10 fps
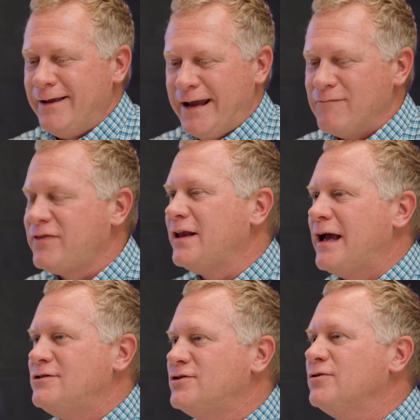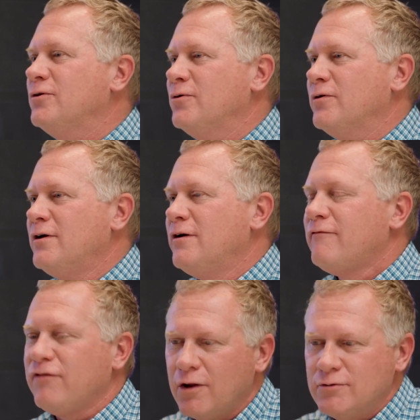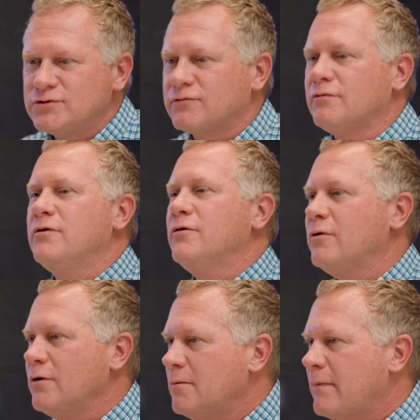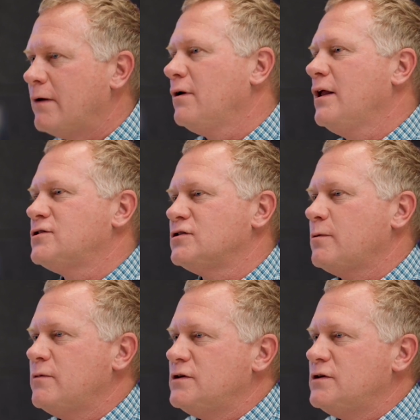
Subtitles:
everything I do flows through my relationship with